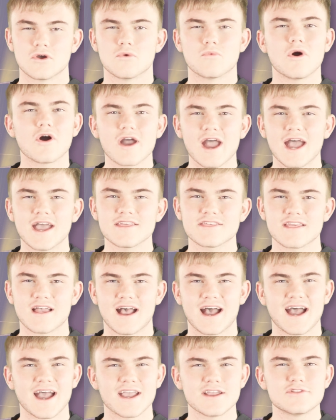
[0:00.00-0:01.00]
Well, guys,
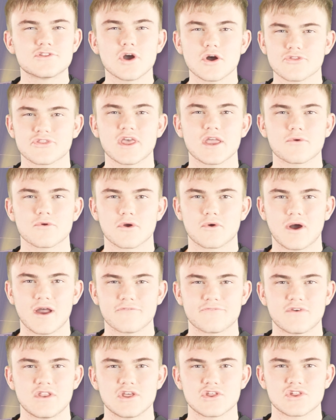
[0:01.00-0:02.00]
I don't think we're
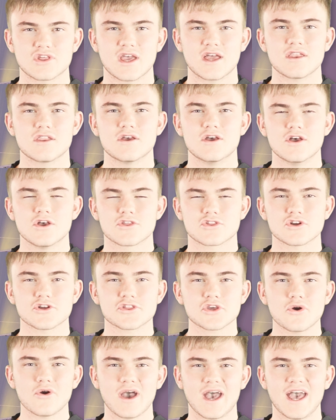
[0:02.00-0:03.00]
quite finished yet, so
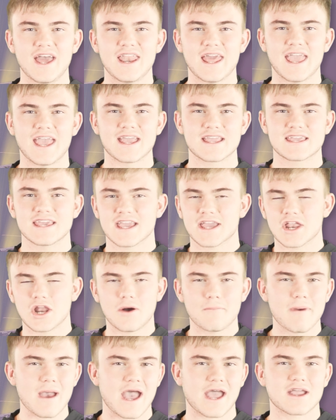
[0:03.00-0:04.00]
let's go ahead and kick it
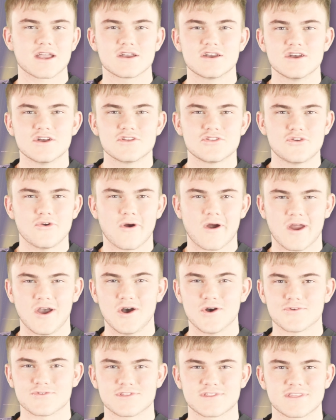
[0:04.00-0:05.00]
on back to our
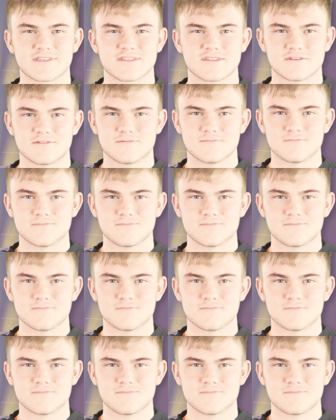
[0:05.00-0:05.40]
hosts.